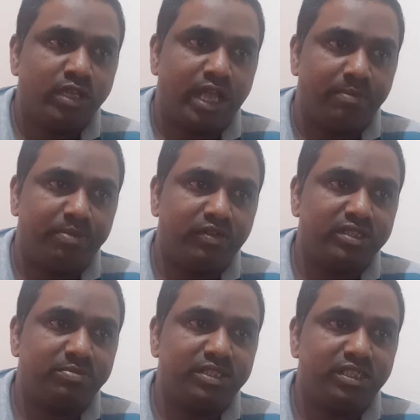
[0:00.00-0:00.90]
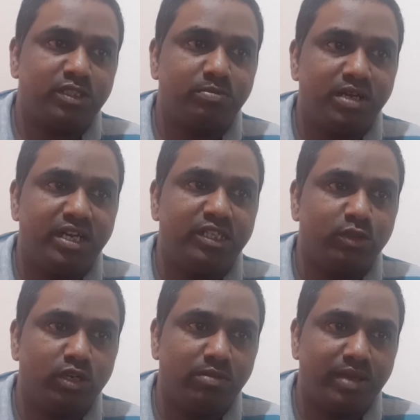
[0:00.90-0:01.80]
empowers business to build its
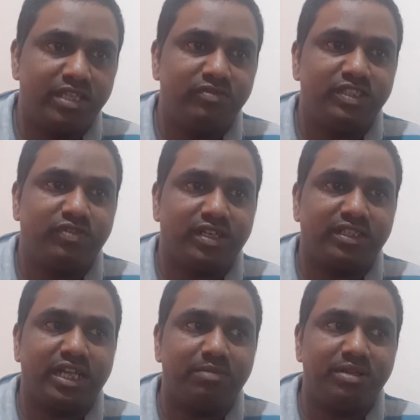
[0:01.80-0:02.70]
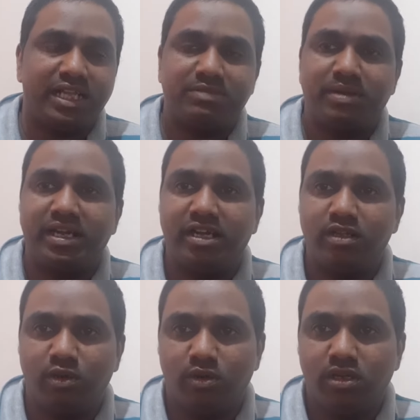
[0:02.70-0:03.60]
own image, which further help in expand and
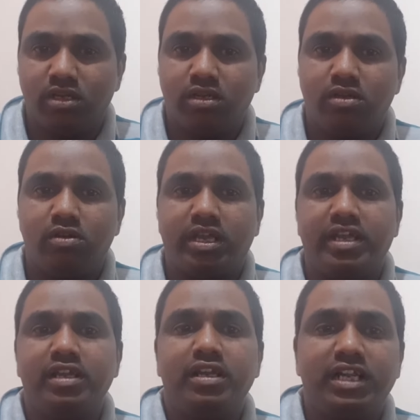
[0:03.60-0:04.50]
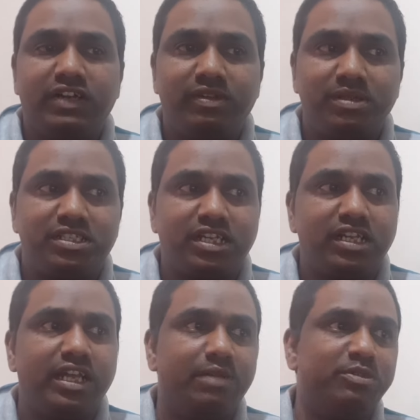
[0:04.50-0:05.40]
grow. Okay, it will basically
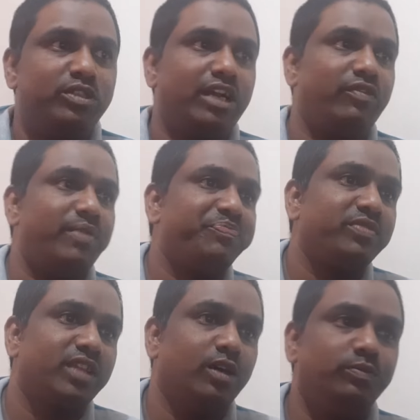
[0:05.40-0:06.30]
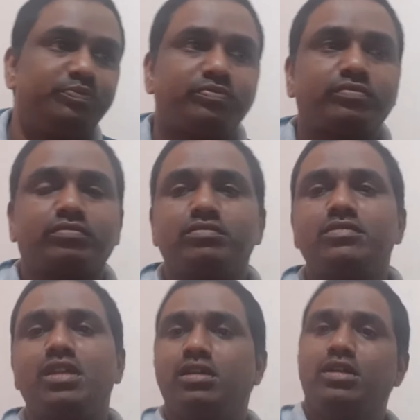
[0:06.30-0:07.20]
help you that way. Now,
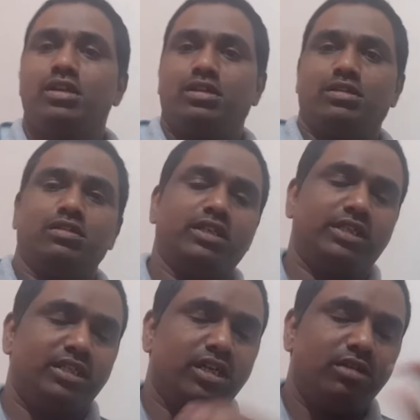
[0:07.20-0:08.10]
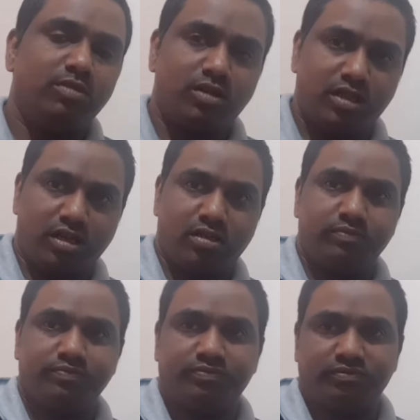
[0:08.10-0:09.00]
okay, that's all about your
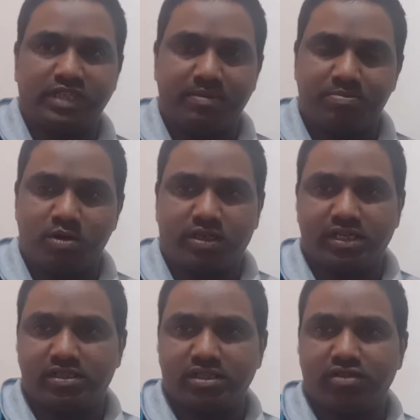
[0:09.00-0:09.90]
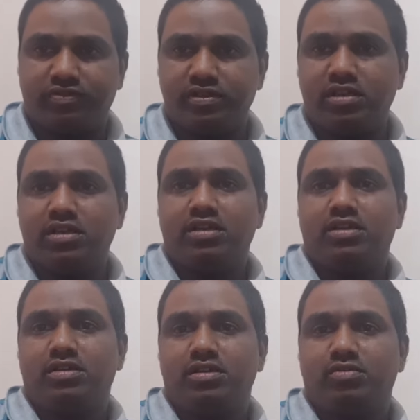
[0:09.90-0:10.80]
importance of
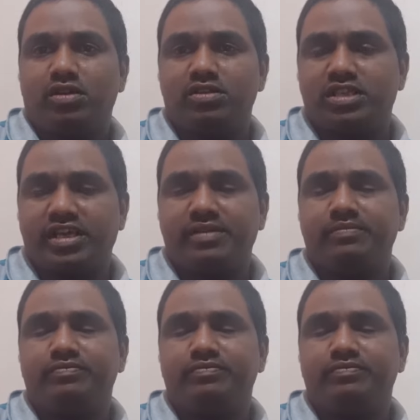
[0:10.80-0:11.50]
what to say,